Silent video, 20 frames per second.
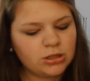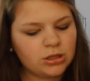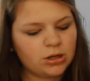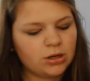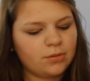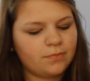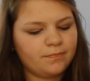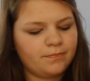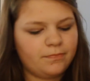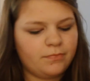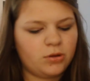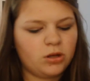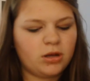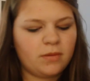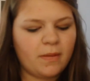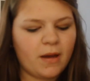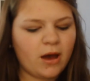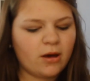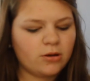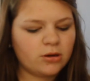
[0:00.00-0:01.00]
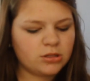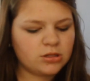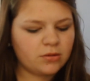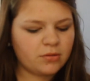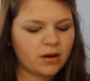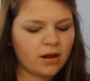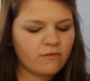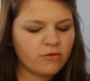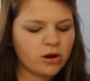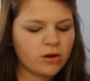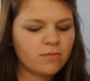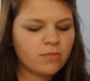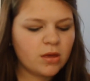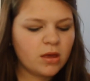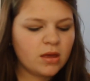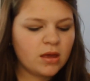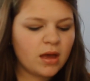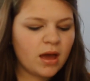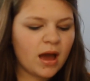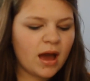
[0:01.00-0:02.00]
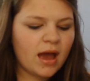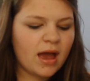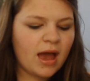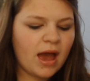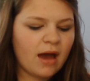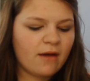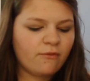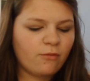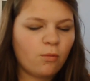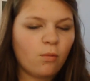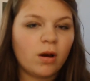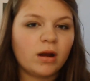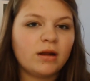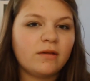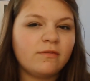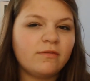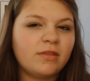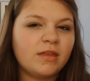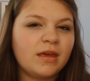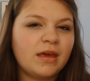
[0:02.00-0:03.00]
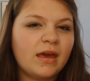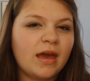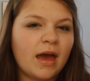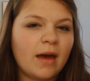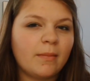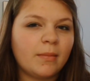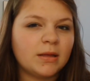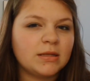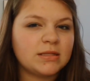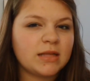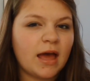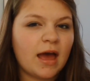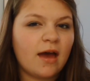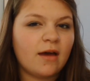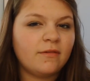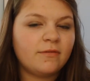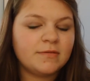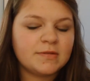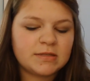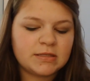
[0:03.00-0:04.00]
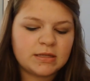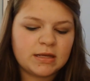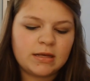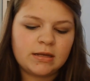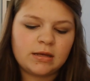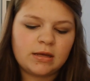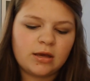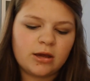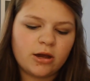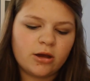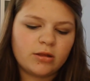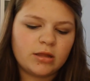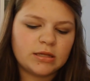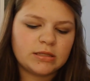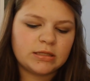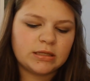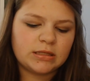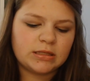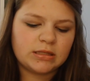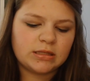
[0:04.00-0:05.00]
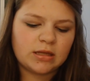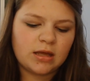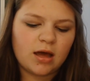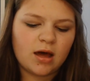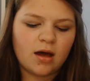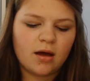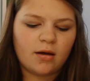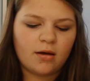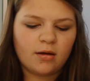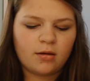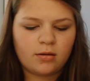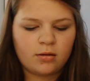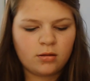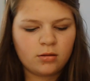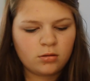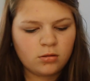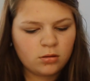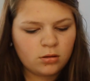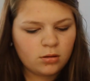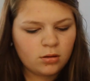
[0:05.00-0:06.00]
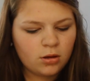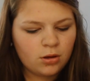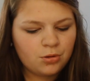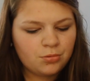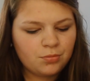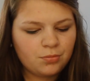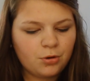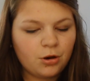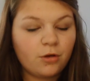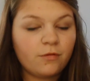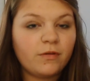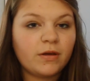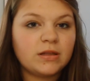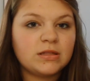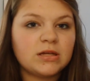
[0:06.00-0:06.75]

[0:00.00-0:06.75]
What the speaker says: or beauty powders or whatever. I have one of the MSFs in here. This is Perfect